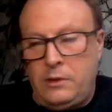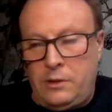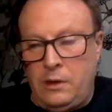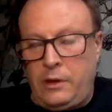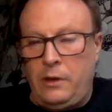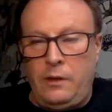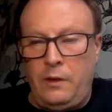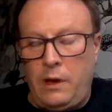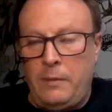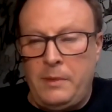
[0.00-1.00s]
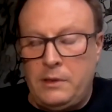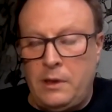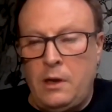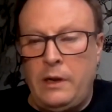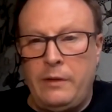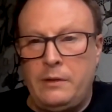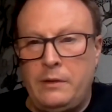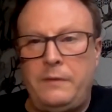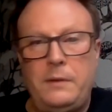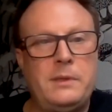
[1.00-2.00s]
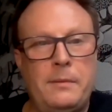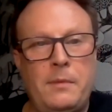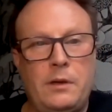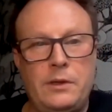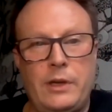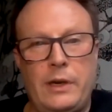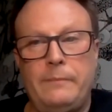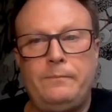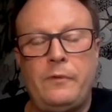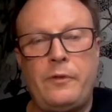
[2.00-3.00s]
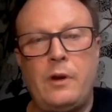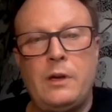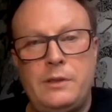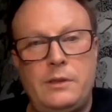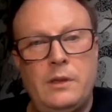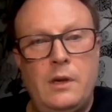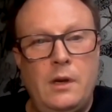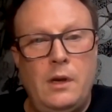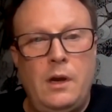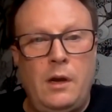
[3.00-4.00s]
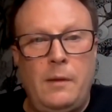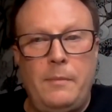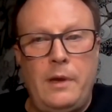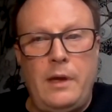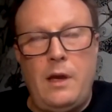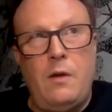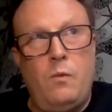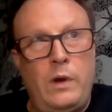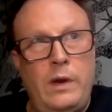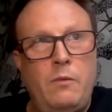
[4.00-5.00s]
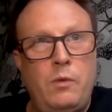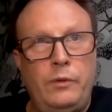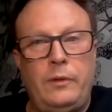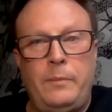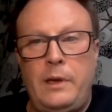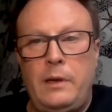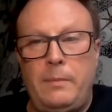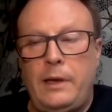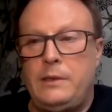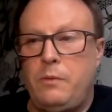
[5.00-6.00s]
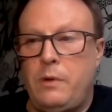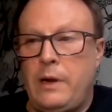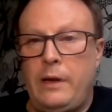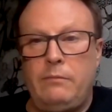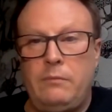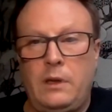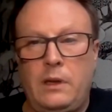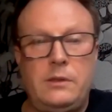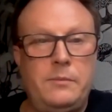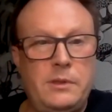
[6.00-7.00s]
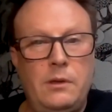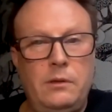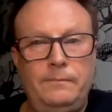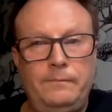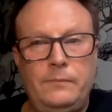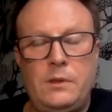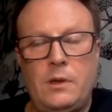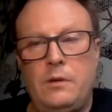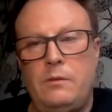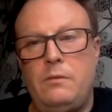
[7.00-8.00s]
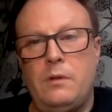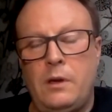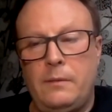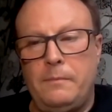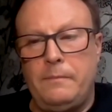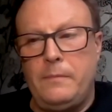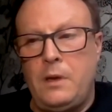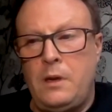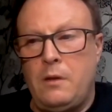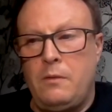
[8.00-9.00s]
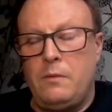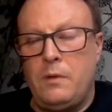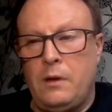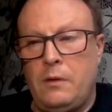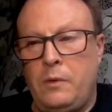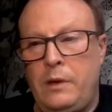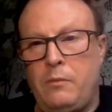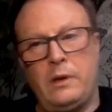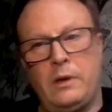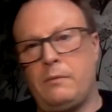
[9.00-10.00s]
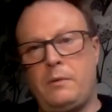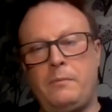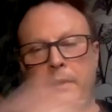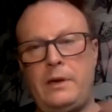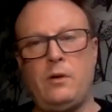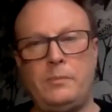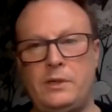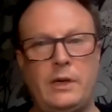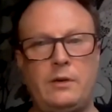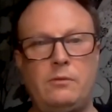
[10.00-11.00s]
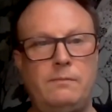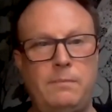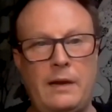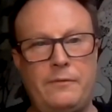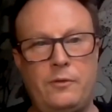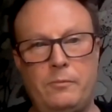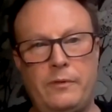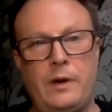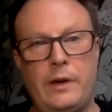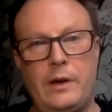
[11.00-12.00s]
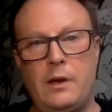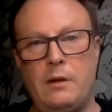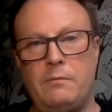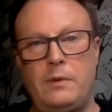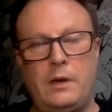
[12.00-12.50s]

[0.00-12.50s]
looking at the UK, I mentioned it earlier, it's 50% market share. For us, we want to be in a place where the customers are. So we are a complete omnichannel platform provider.